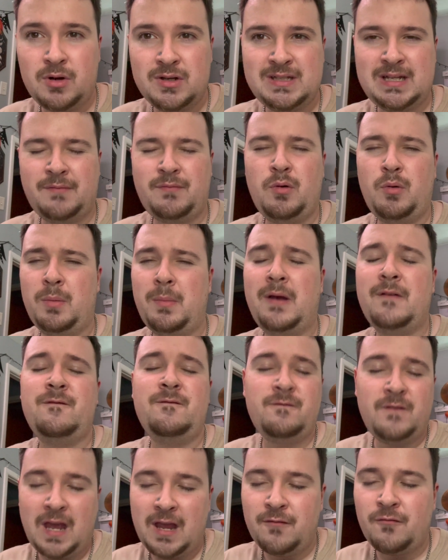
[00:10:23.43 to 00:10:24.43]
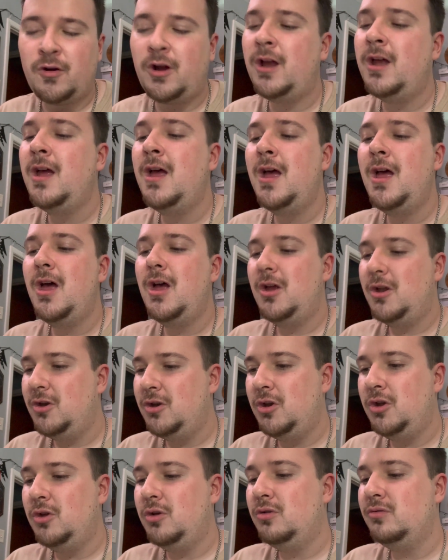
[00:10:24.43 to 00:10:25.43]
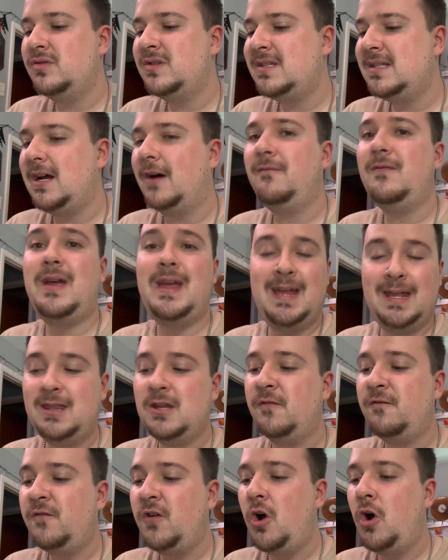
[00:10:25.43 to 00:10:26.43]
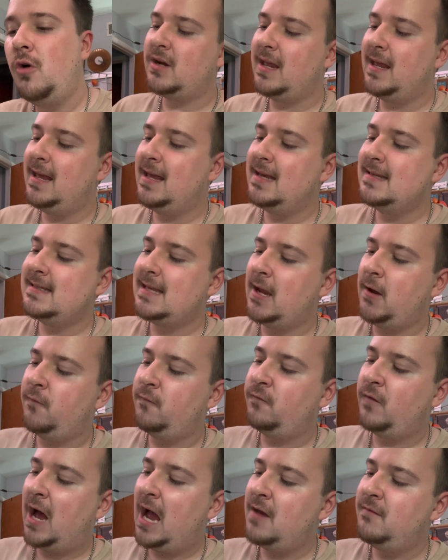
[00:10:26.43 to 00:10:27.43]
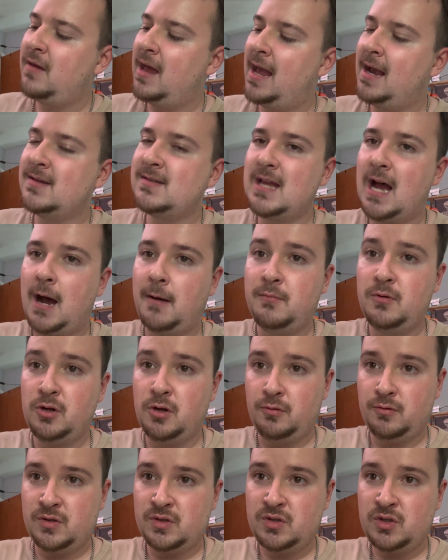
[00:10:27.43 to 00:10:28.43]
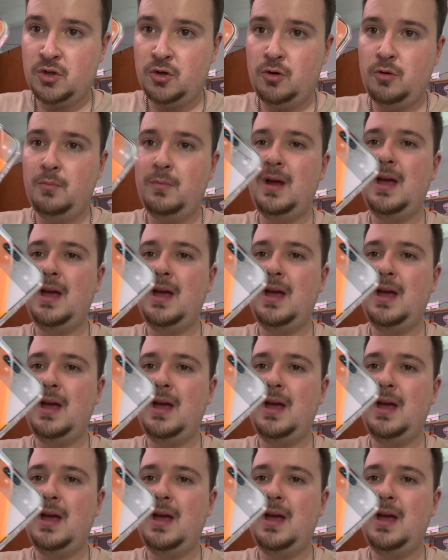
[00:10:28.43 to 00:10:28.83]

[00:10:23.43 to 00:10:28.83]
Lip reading: is definitely one of my favorite new stuff in the phone. Is a 5x optical zoom,